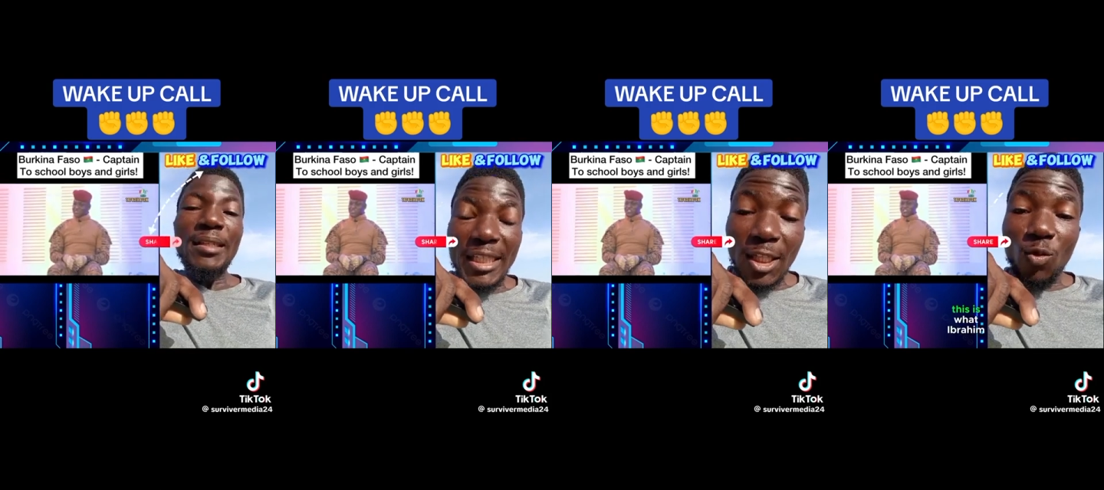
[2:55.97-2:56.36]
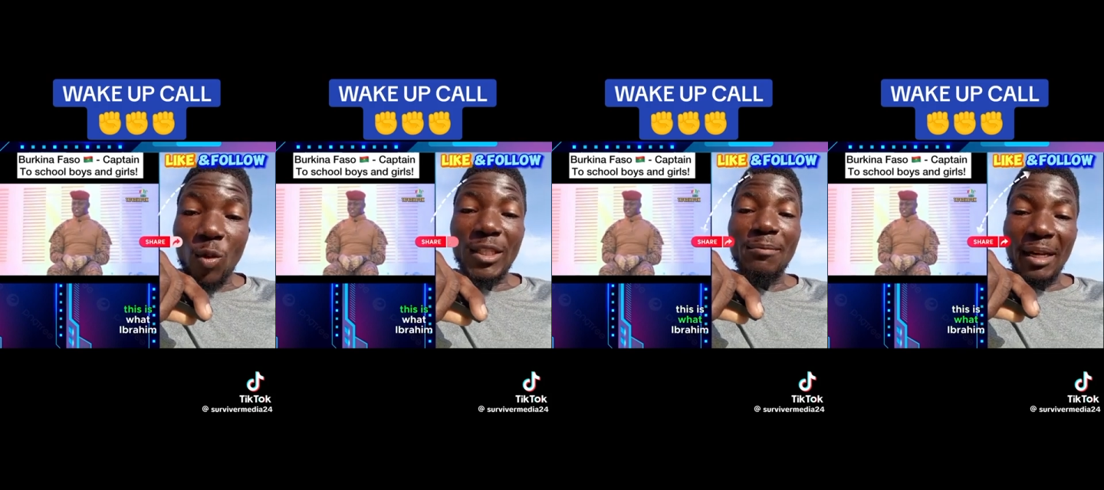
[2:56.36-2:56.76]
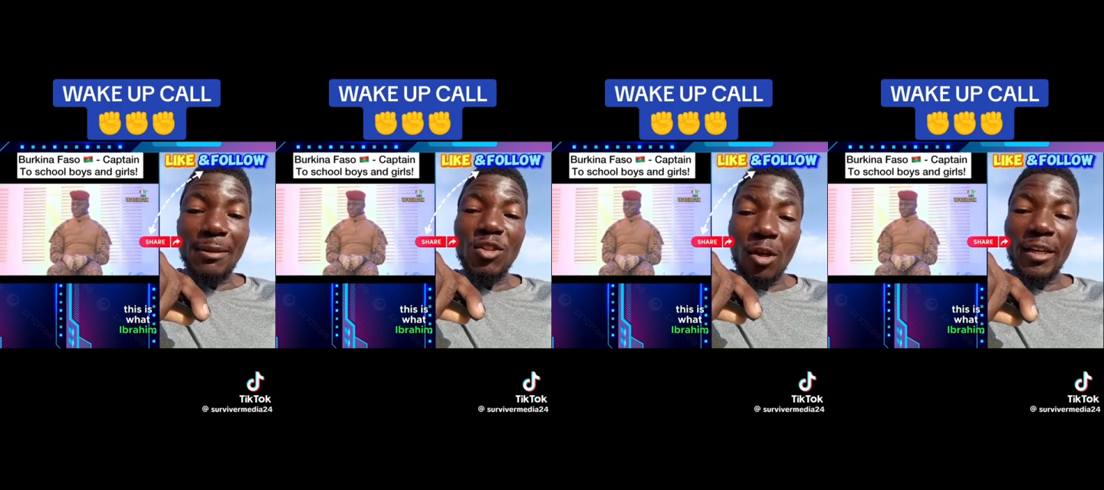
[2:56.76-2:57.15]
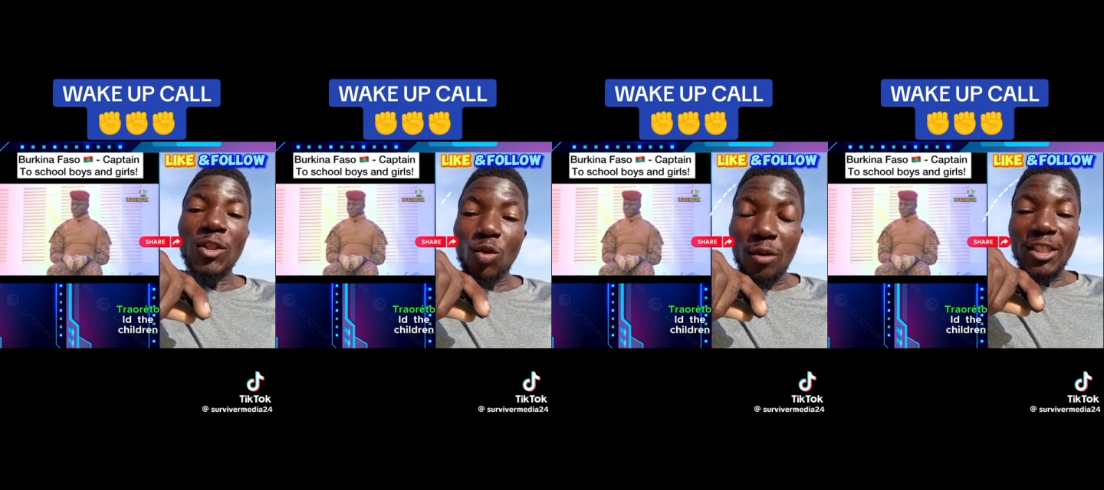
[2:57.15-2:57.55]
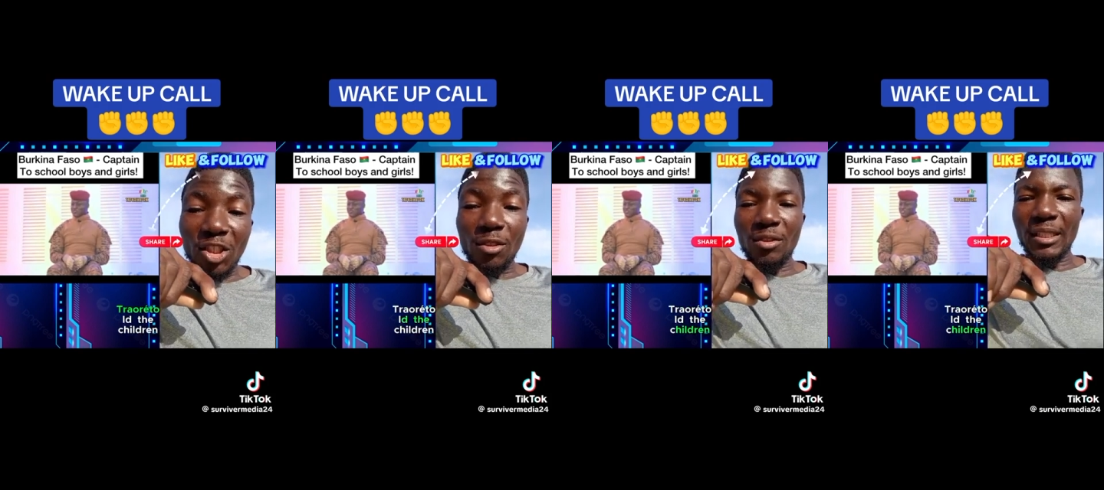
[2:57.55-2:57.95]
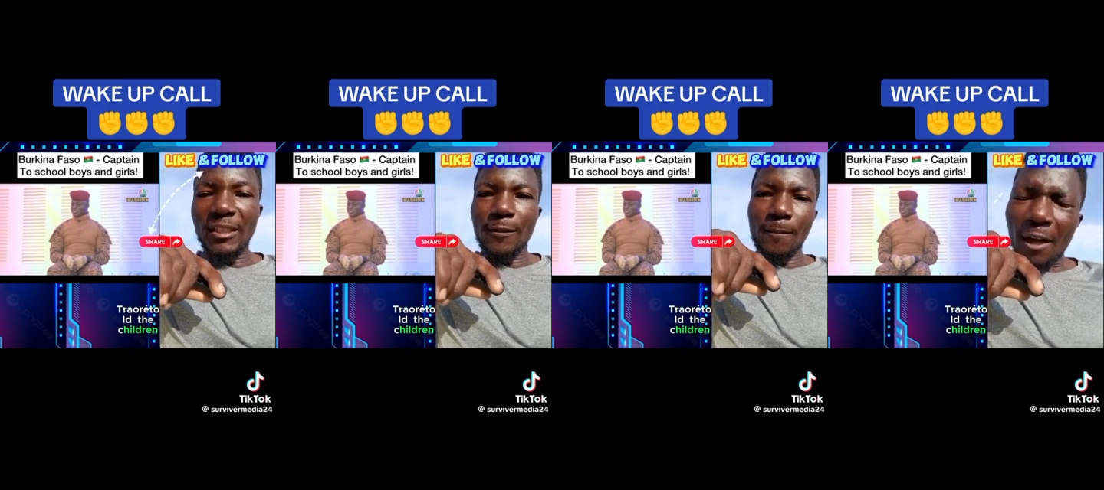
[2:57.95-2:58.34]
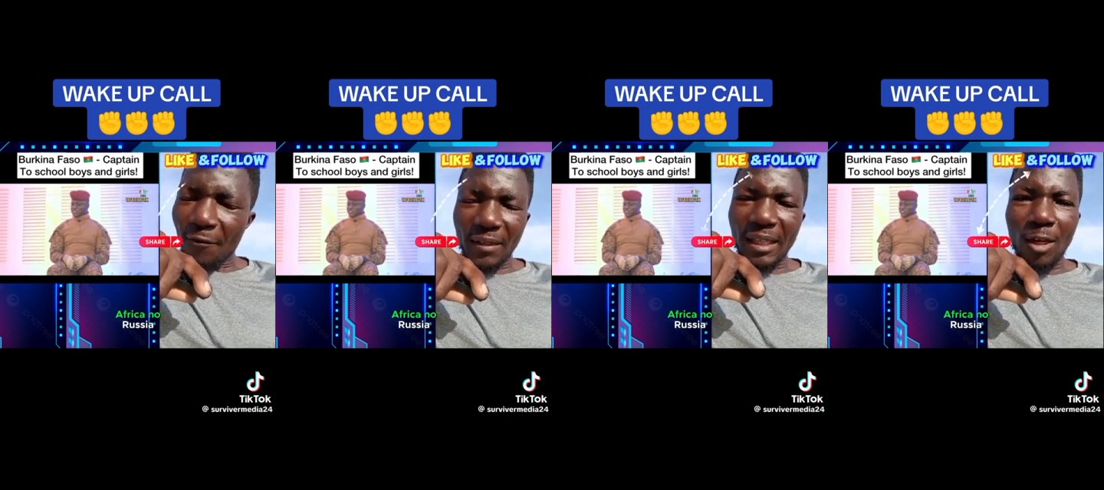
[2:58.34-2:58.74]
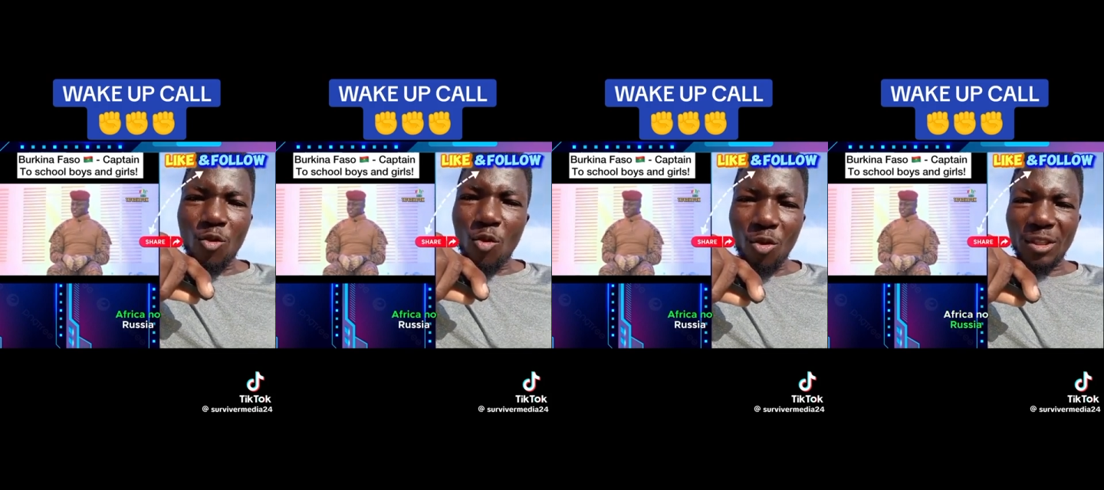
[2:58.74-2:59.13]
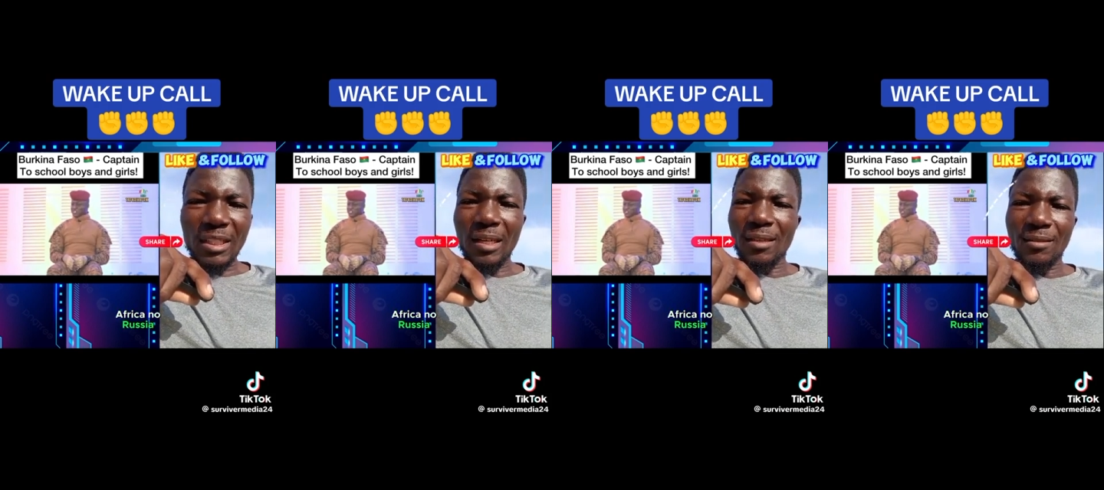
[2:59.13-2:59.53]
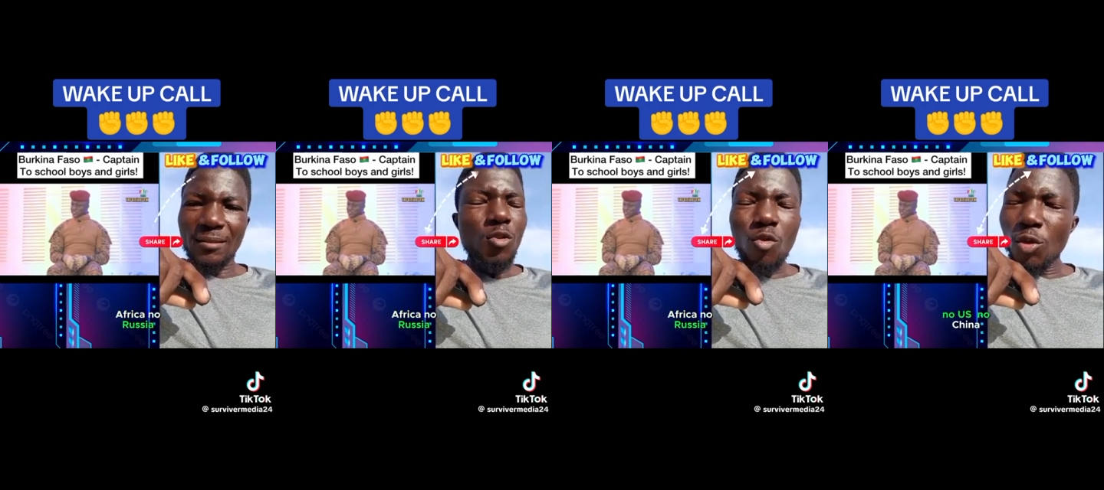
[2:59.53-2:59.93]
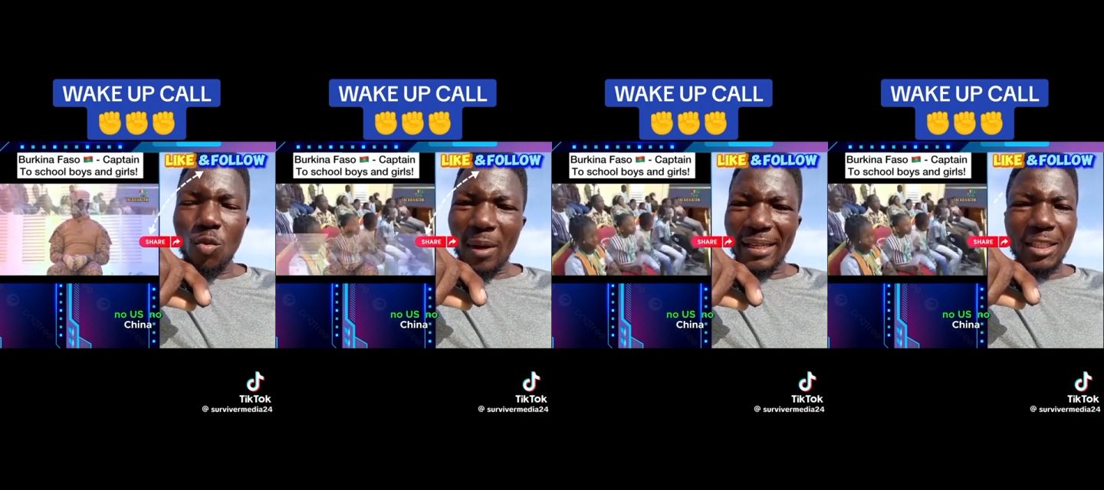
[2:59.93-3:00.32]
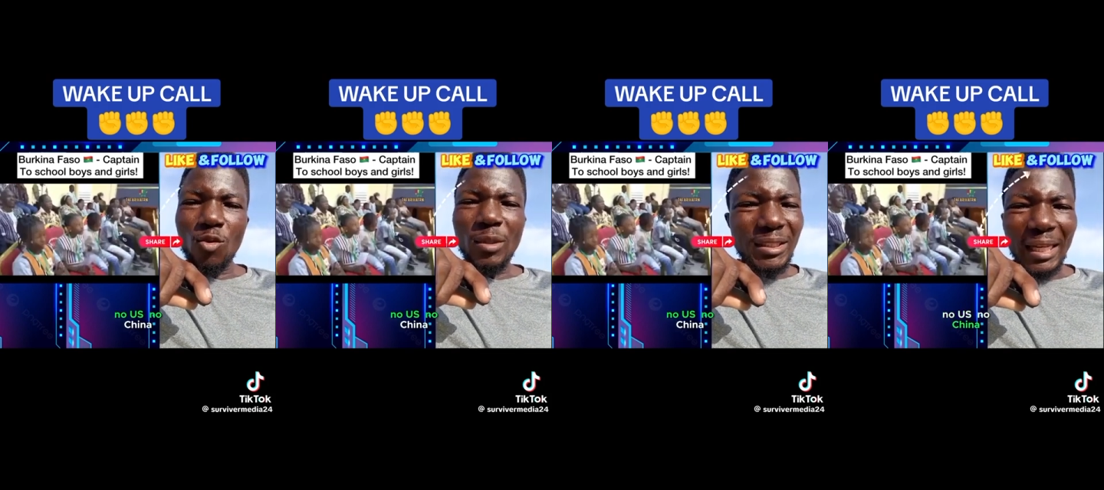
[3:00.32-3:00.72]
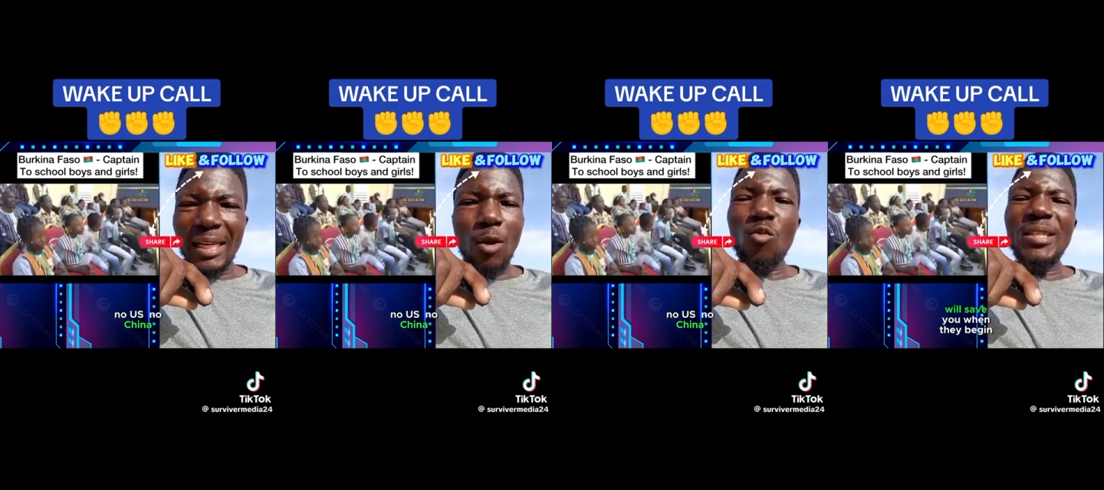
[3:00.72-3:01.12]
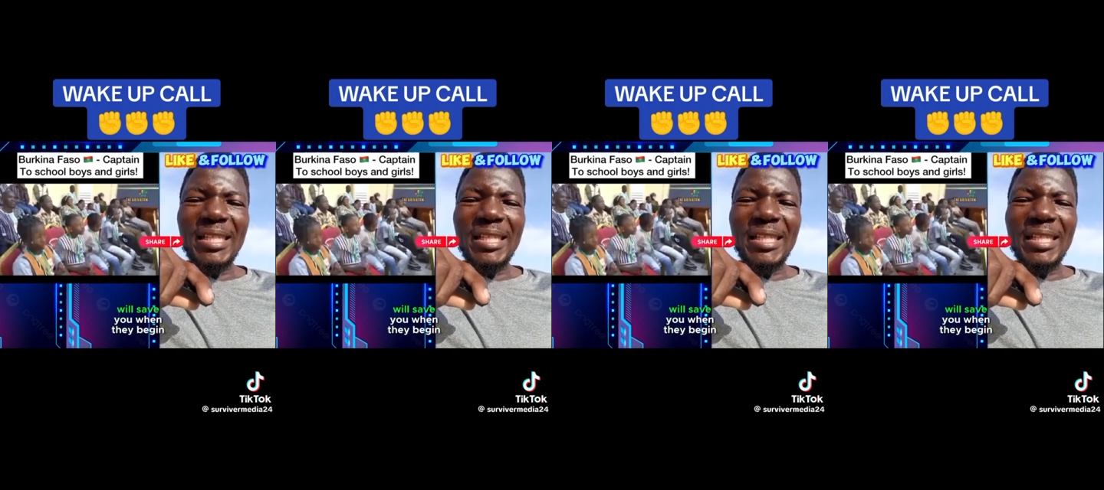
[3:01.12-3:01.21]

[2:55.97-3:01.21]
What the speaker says: This is what Ibrahim Traoré told the children. Africa, no Russia, no US, no China will